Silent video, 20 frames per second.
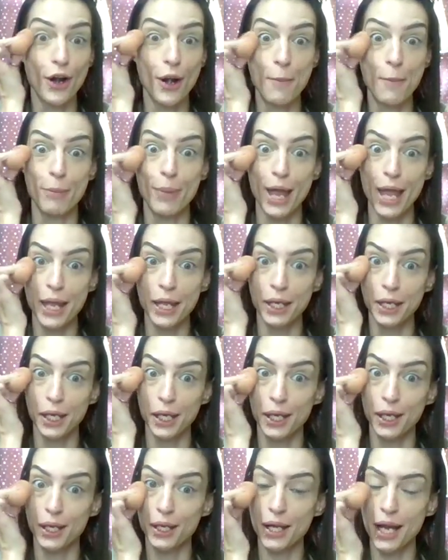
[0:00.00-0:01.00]

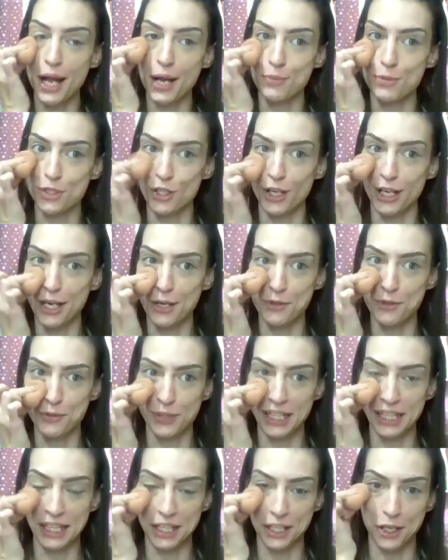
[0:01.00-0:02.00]
banging. I'm sorry, I was
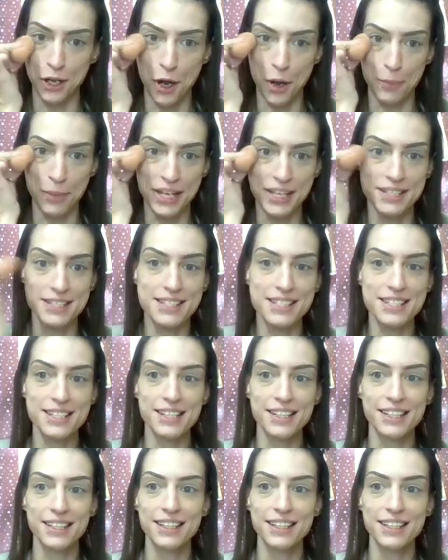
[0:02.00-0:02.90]
reading a comment.